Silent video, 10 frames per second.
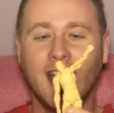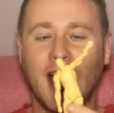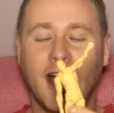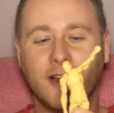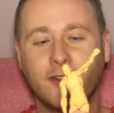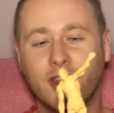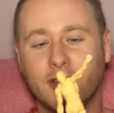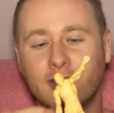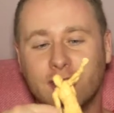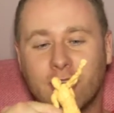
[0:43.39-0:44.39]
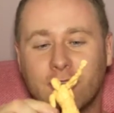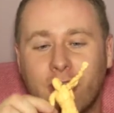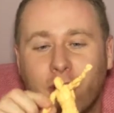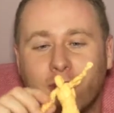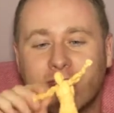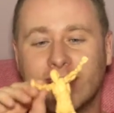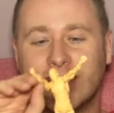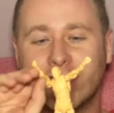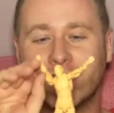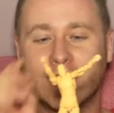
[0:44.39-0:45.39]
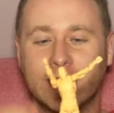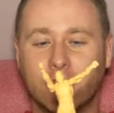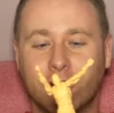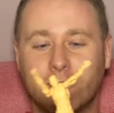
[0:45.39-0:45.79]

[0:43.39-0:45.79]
For those who don't know, this is a little